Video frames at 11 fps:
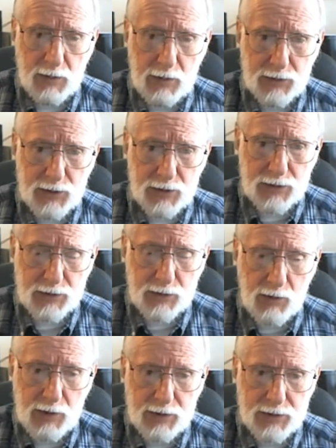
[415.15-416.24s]
Jesus
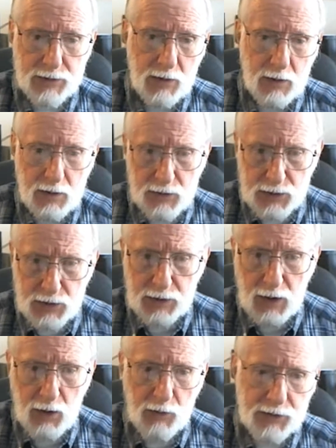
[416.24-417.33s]
Christ's
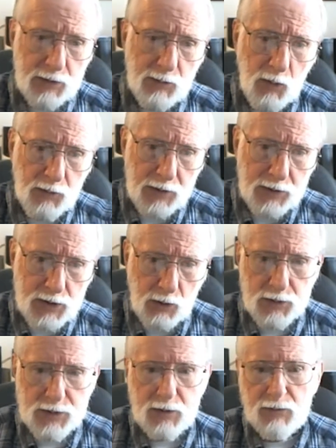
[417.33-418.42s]
genealogy, both on
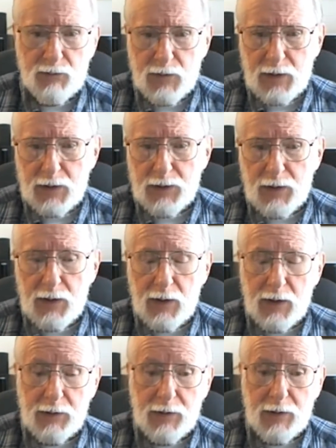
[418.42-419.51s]
Joseph and
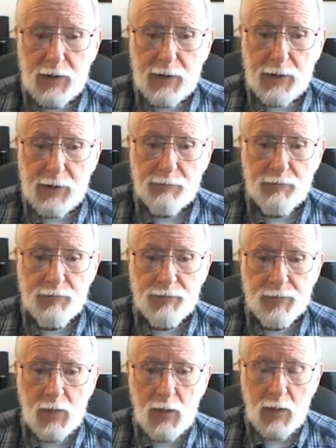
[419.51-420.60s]
on
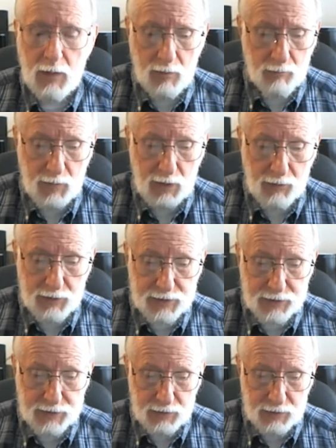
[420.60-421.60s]
Mary's